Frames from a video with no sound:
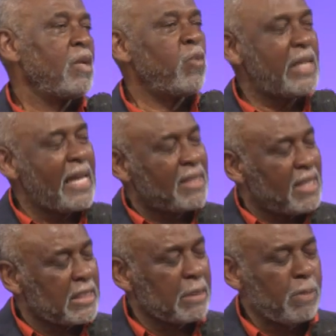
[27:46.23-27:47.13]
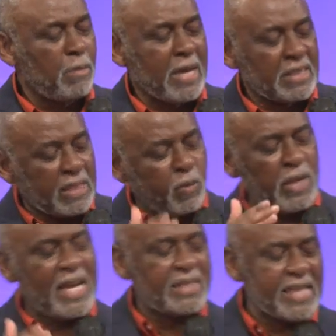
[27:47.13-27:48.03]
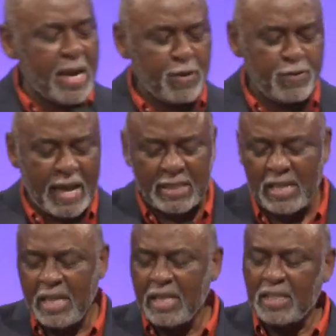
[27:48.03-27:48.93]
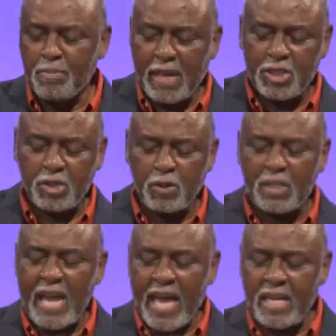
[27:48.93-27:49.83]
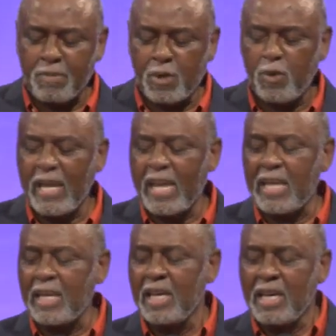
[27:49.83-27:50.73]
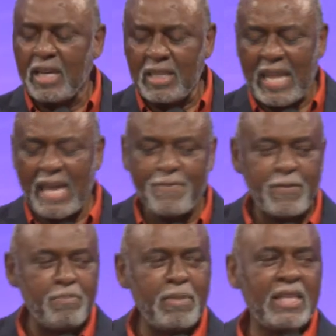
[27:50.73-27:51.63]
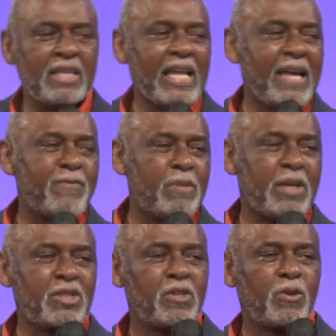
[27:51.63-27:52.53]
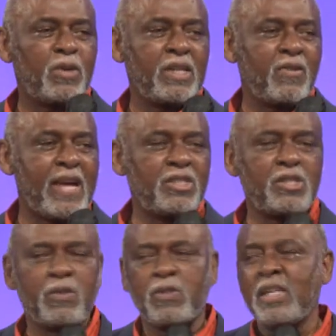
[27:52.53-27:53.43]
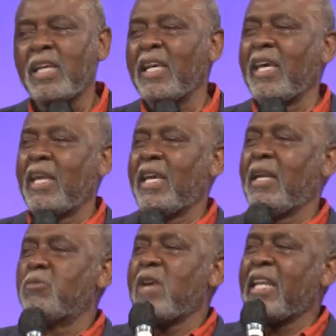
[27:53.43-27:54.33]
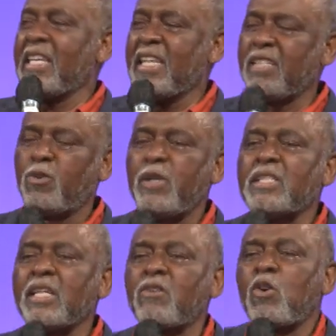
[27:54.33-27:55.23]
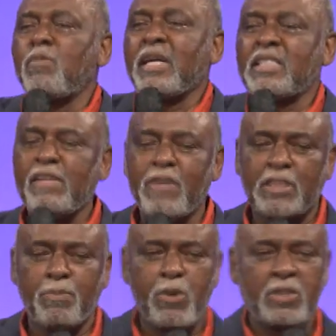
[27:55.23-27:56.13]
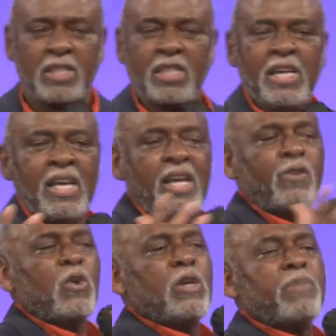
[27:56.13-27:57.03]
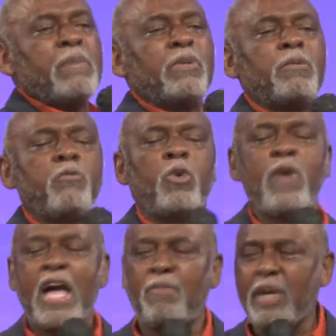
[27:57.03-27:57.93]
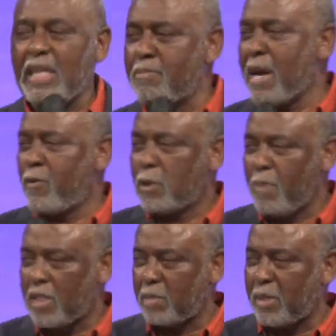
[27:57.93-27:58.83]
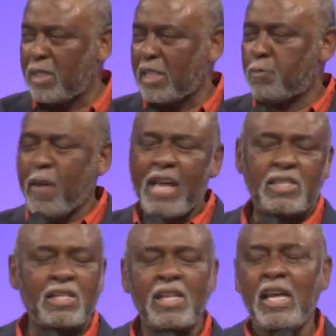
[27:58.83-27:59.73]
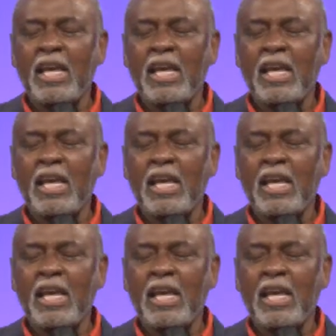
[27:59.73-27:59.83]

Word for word: Will I discipline myself? Will I sacrifice to make sure that I am creating a life for me, a life for my children and grandchildren, and, and I'm trying to increase and grow myself as a person and grow the people around me and in my responsibility as pastor?